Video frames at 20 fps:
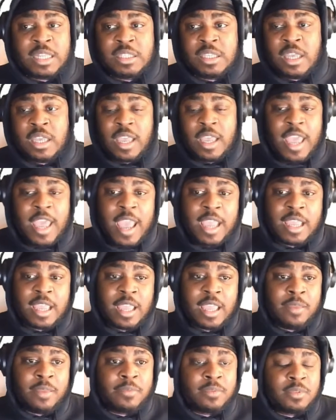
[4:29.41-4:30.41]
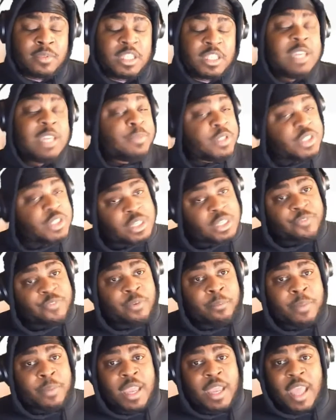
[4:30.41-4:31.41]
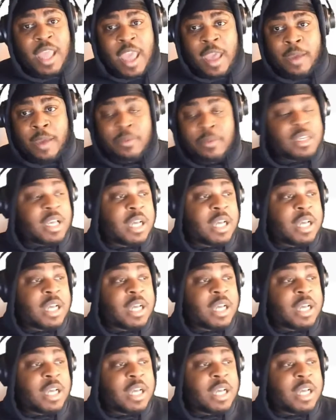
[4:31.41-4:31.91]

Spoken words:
to keep the ship from being hacked.